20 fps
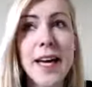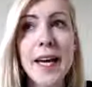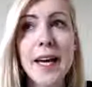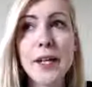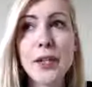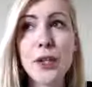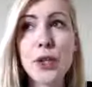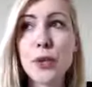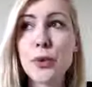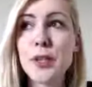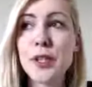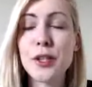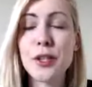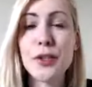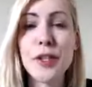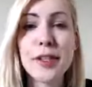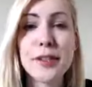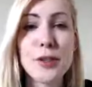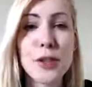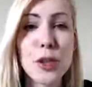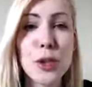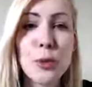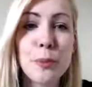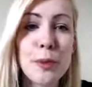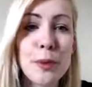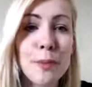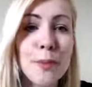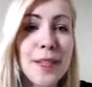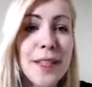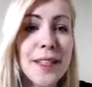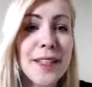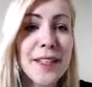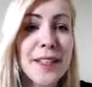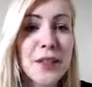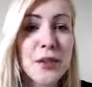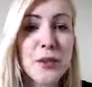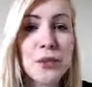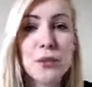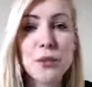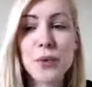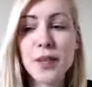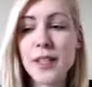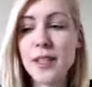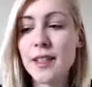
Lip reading: and treated you as a human being who